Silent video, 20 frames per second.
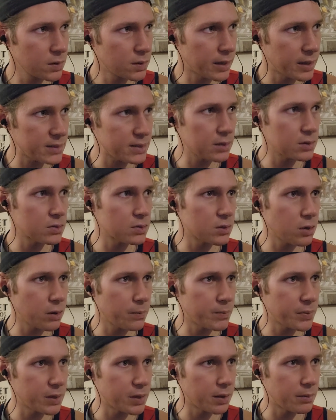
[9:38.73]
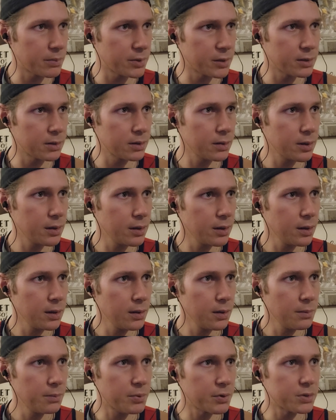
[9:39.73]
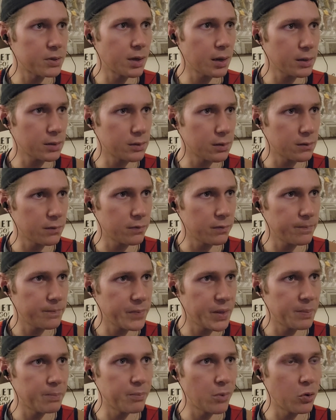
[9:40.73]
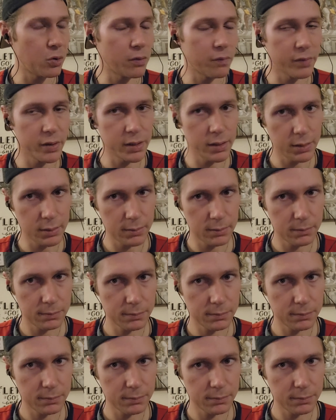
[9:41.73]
That's how you start becoming productive and motivated.